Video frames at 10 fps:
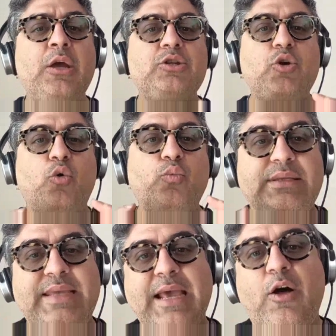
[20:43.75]
So we
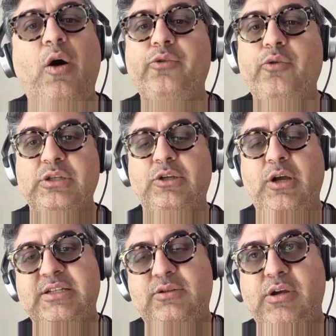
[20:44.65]
take all those into
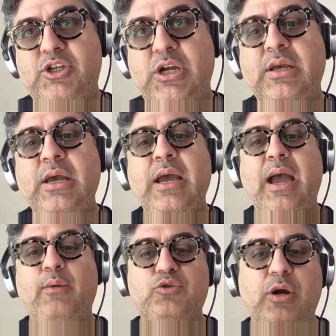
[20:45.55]
consideration
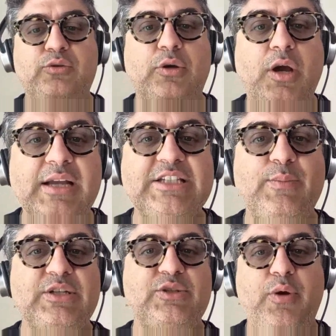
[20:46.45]
and we try to
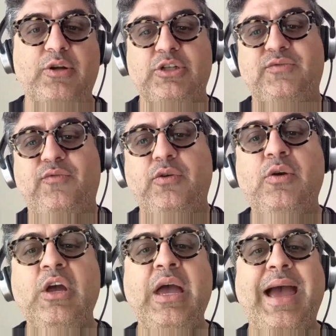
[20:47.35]
customize the product just for you.
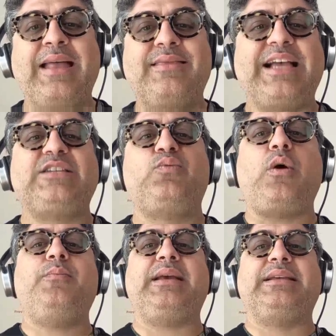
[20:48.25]
And that's
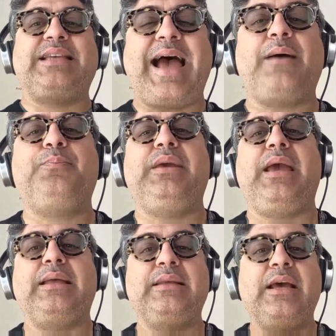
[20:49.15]
what makes Happy
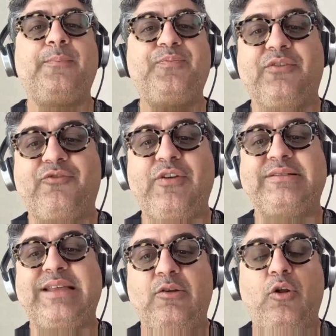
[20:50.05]
Head
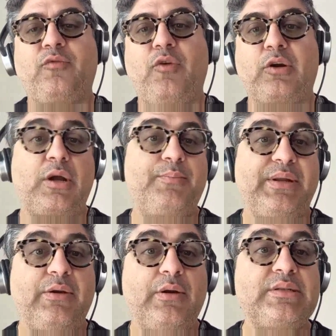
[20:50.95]
different than all of our
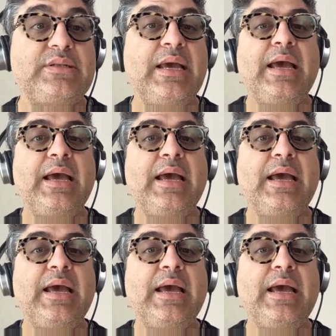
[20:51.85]
competitors.